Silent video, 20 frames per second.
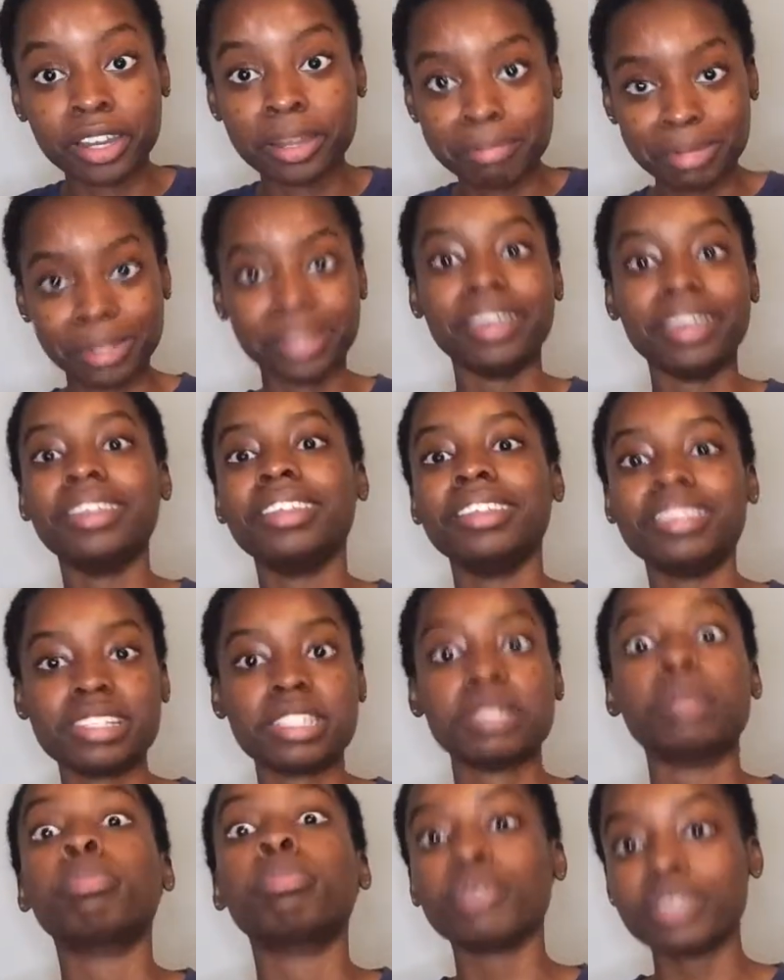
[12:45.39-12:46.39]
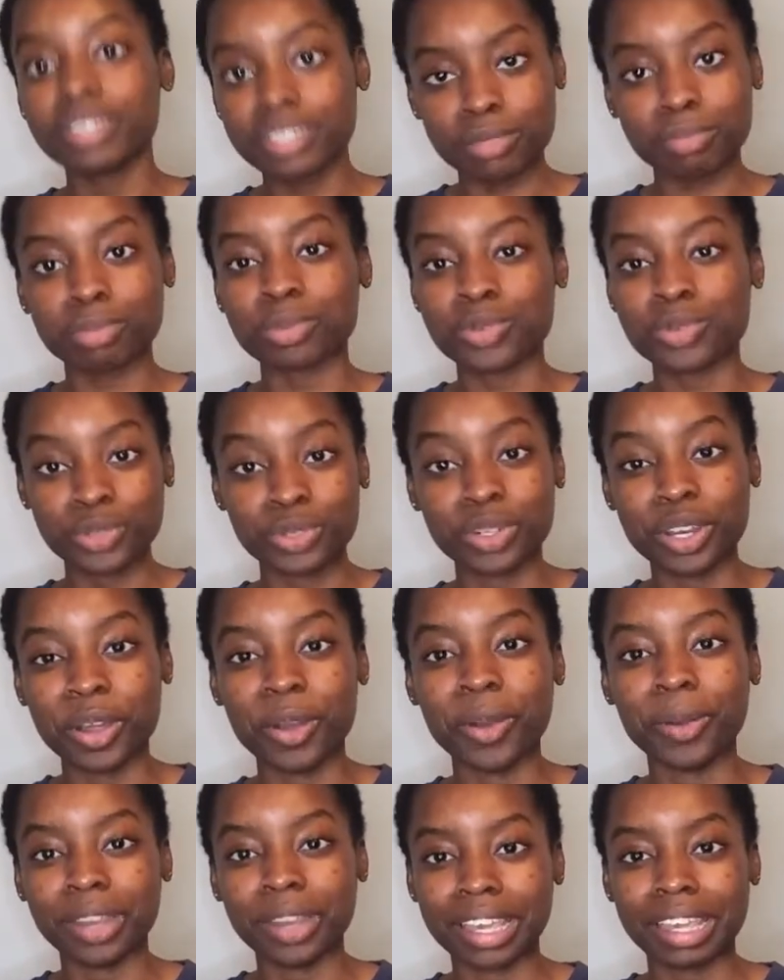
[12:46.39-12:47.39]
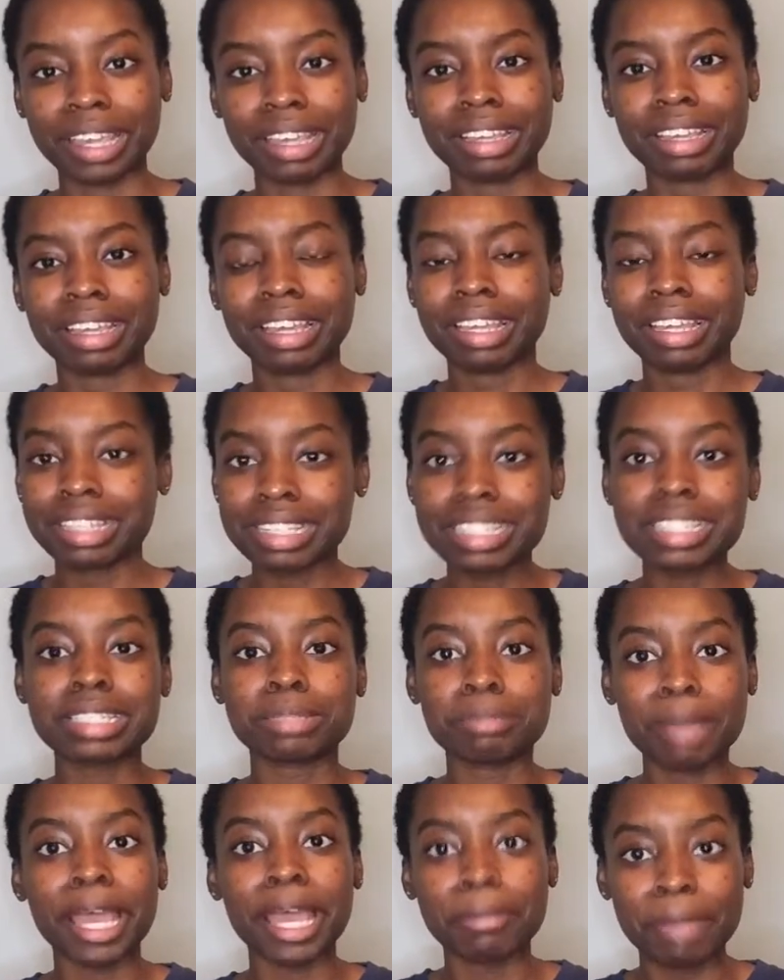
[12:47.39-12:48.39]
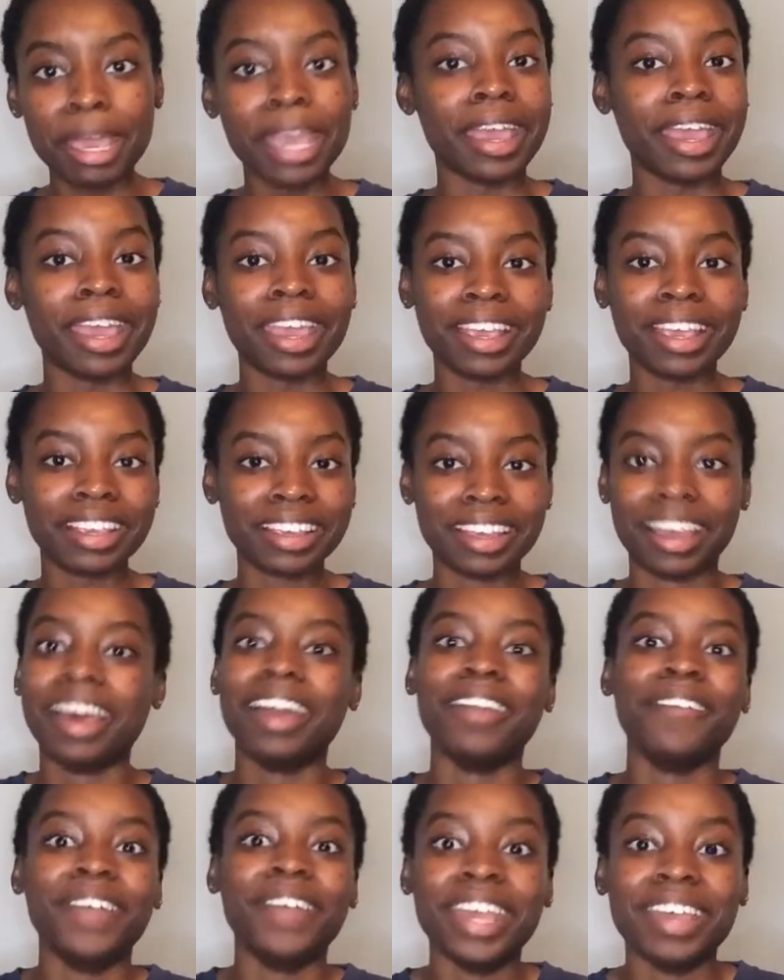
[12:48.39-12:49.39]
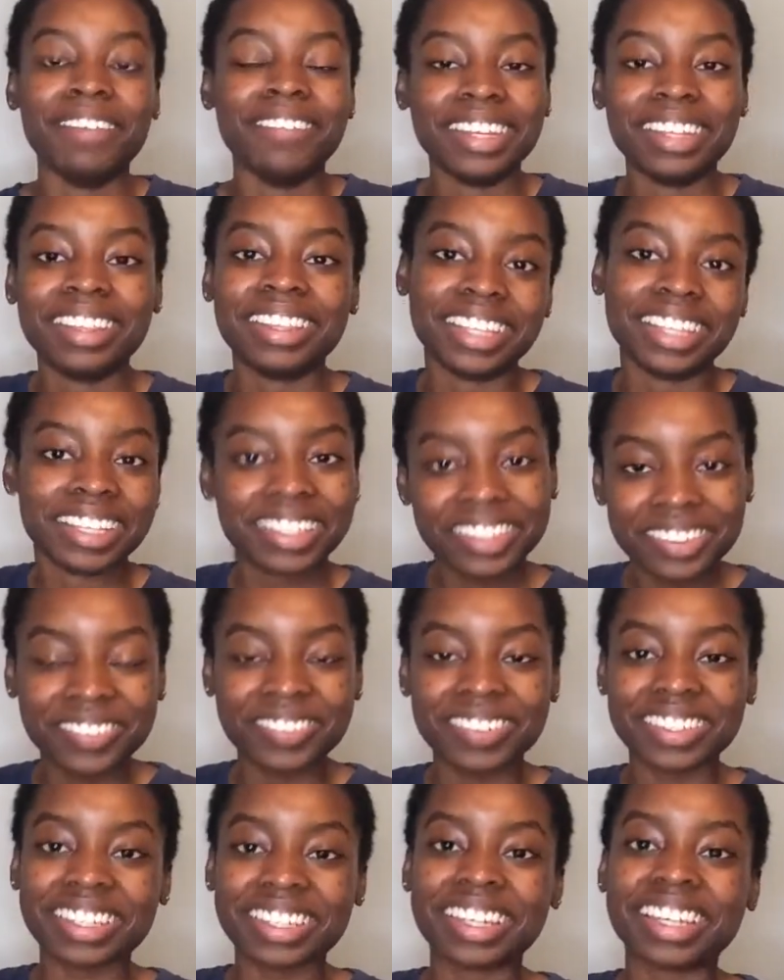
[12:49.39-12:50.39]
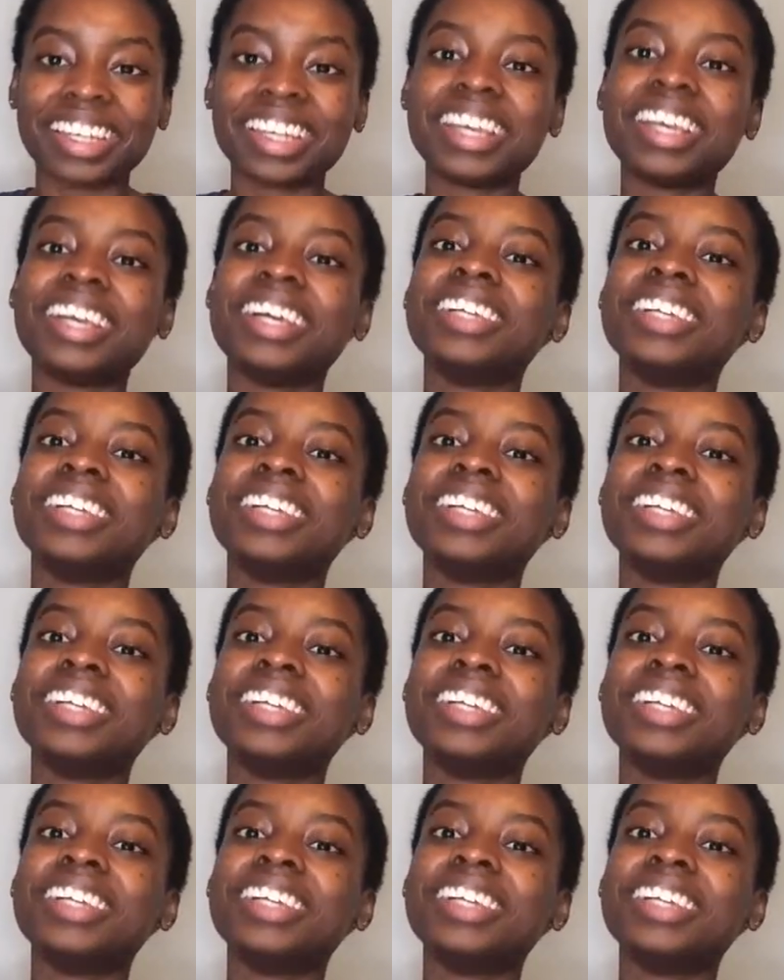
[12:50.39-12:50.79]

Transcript: But it's the principal, you know, like, this is my bag. I don't have anything to do with it.